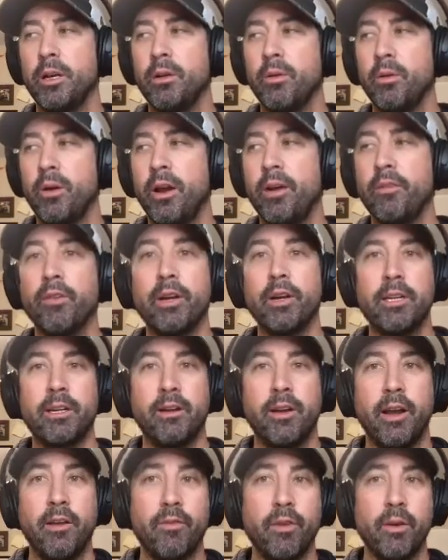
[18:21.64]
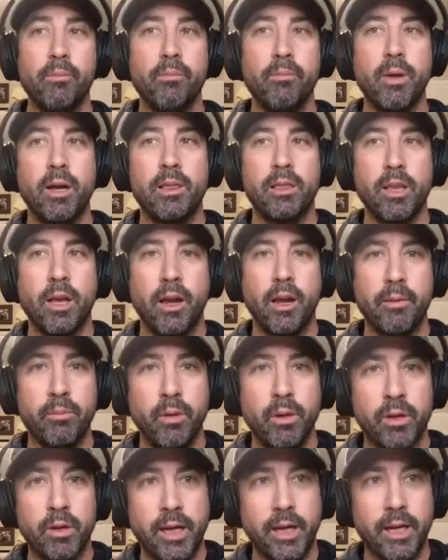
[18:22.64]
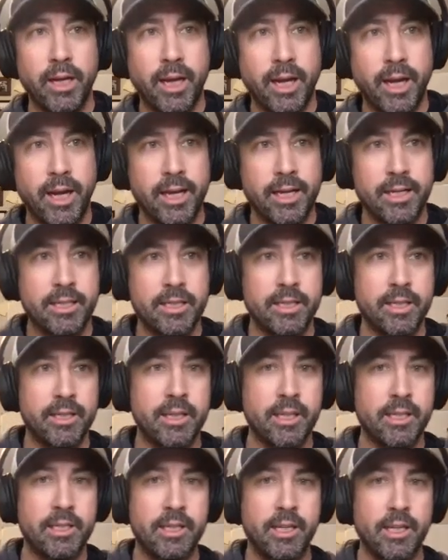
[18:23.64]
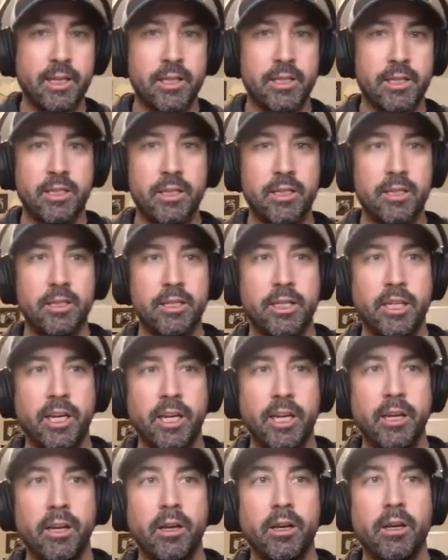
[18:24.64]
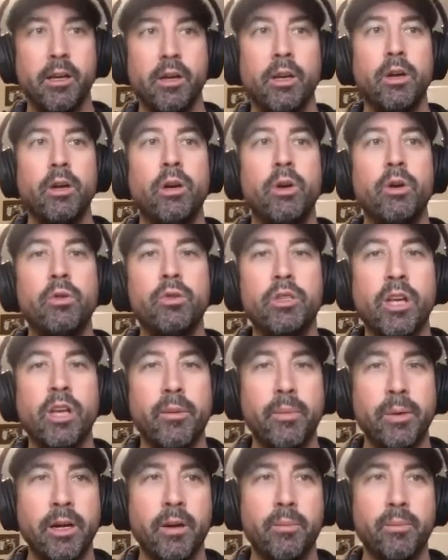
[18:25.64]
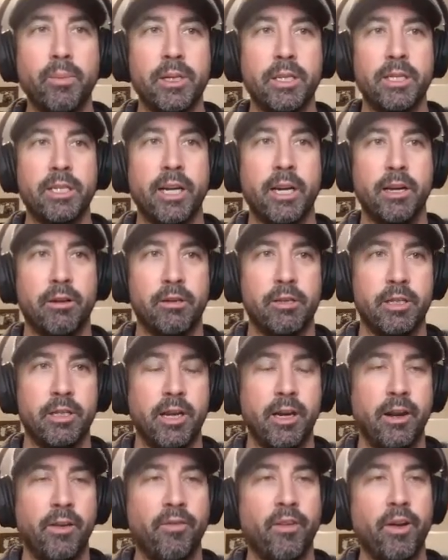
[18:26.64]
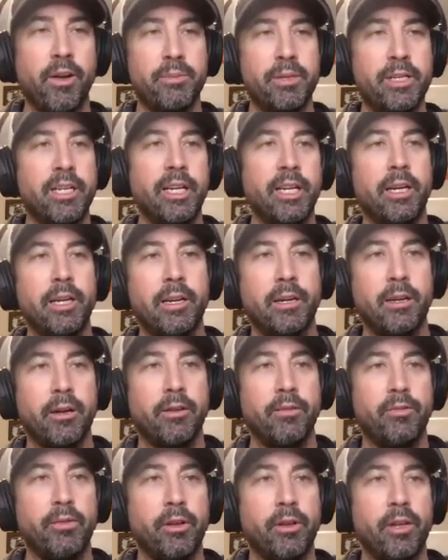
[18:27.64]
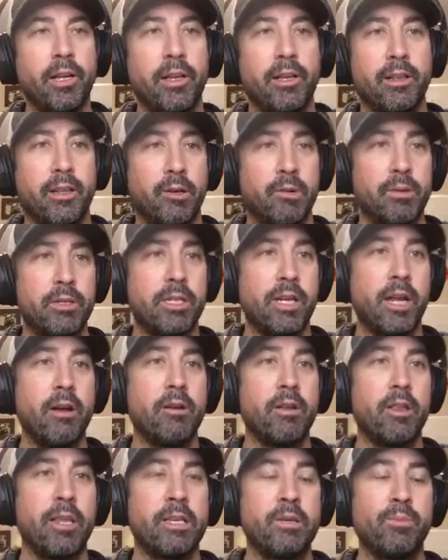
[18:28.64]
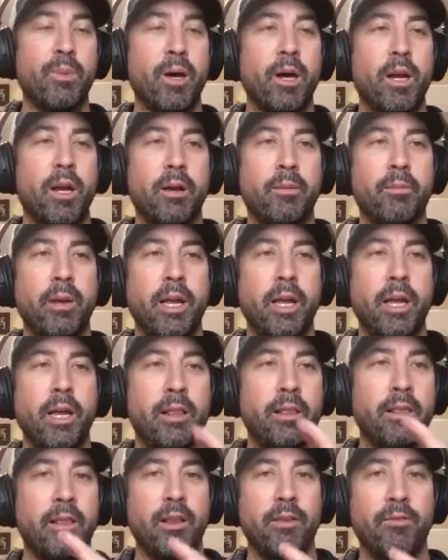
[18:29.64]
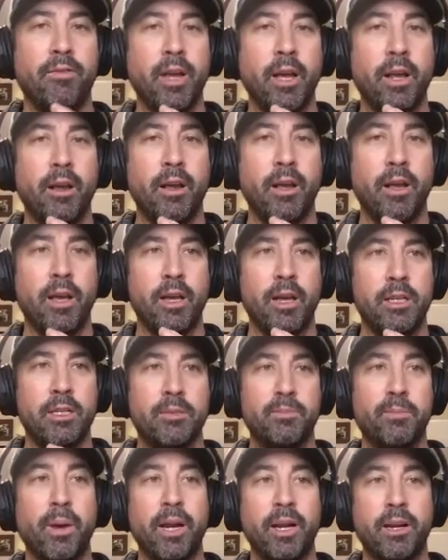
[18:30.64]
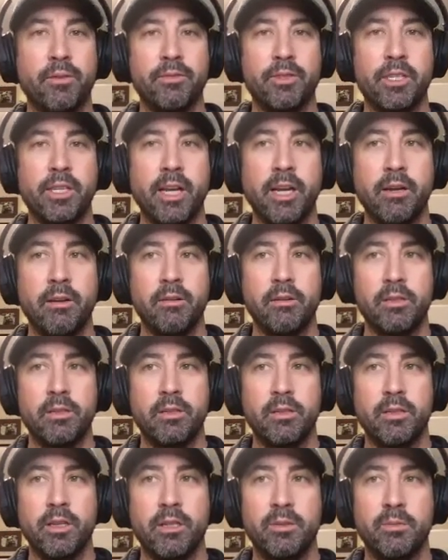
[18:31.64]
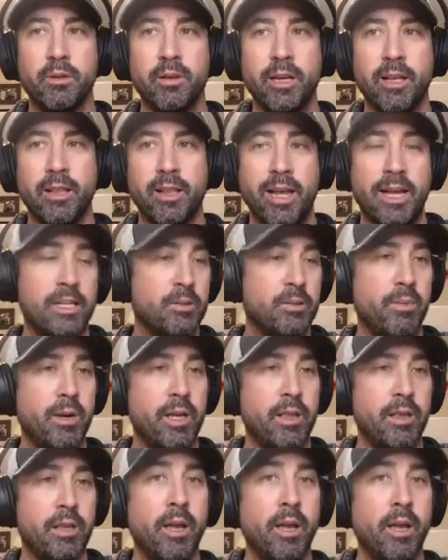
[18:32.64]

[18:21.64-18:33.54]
every month I'm looking at statistics to see who's coming up in sales. And if I'm seeing an affiliate that was down in this bottom and they've got a spike of sales this last month,